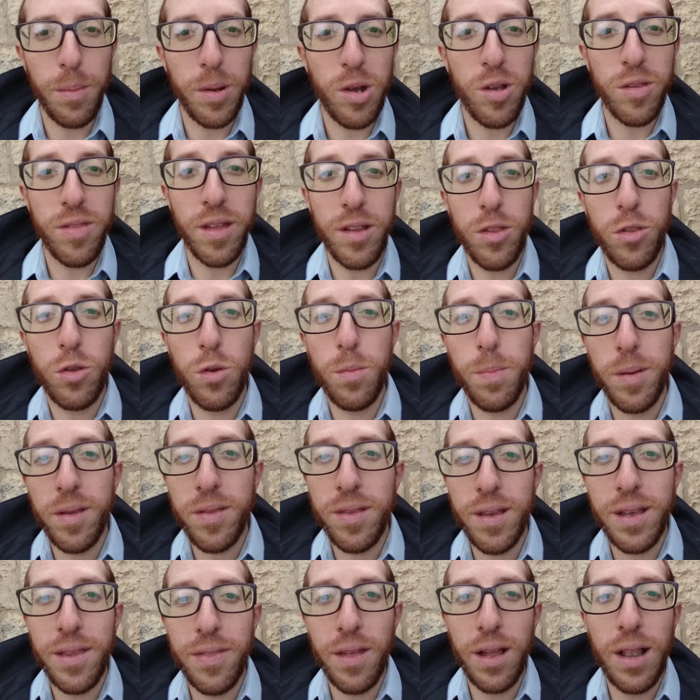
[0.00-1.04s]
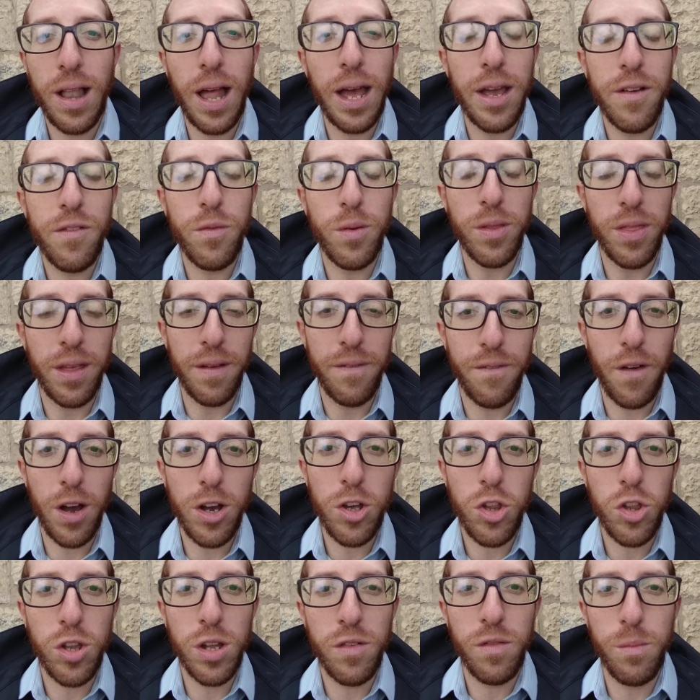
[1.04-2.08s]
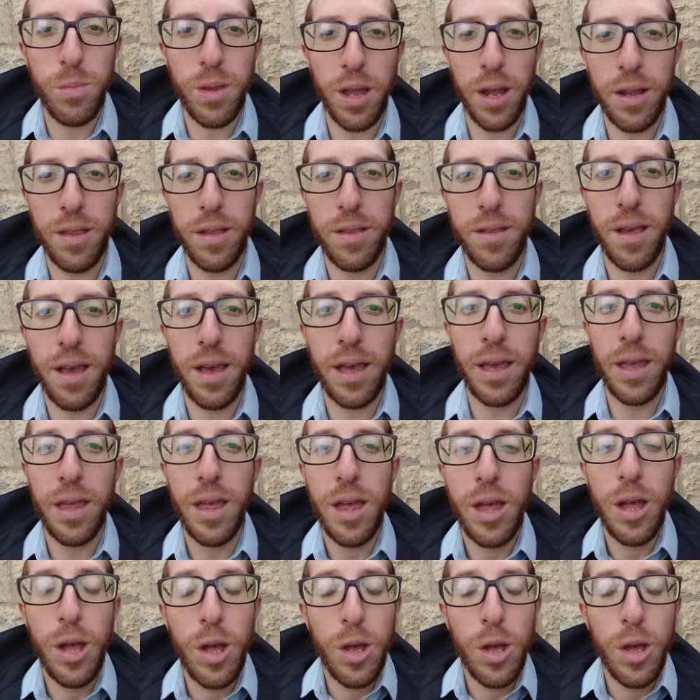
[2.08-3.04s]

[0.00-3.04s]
because they're too busy in their life with their functioning from day to day,